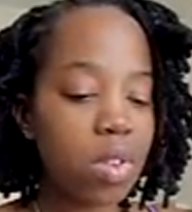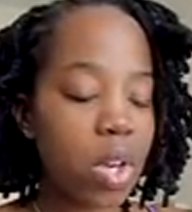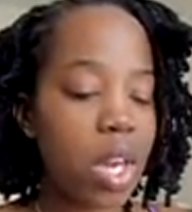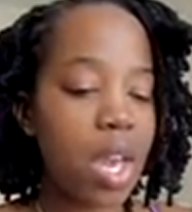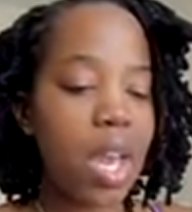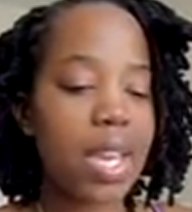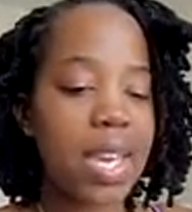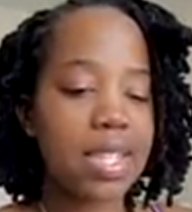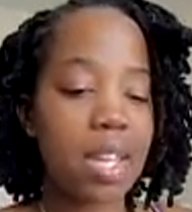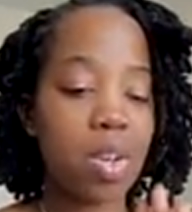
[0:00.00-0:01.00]
Okay, I
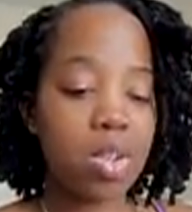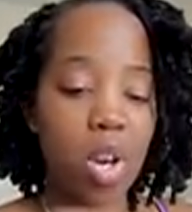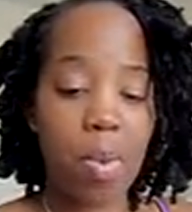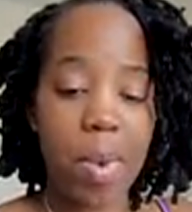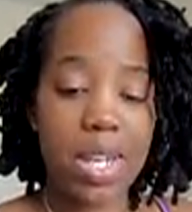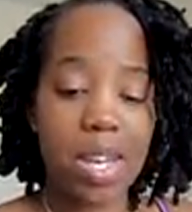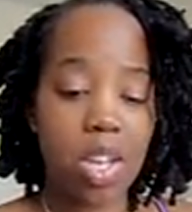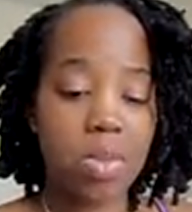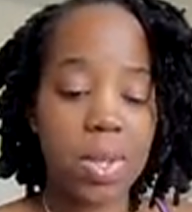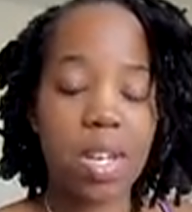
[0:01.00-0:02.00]
guess I'll talk about my
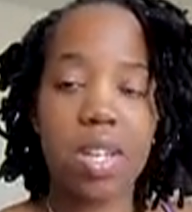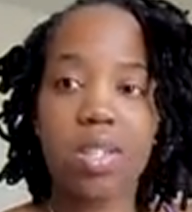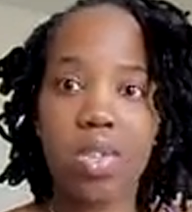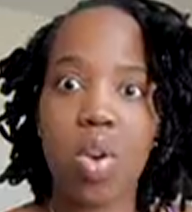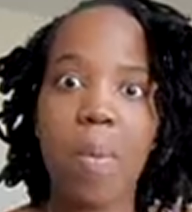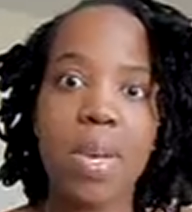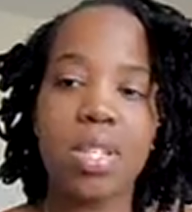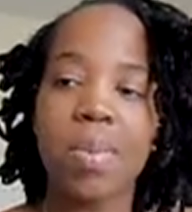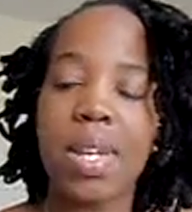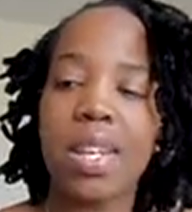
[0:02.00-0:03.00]
nails, because you know I'm
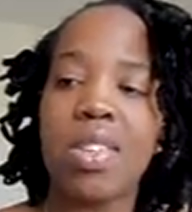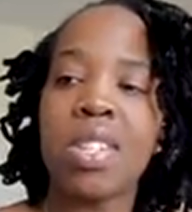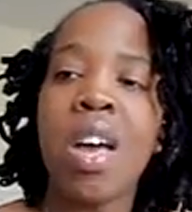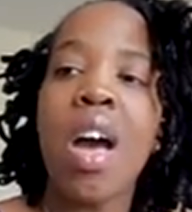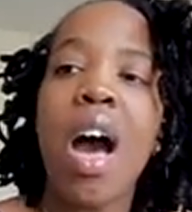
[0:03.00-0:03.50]
into my nails.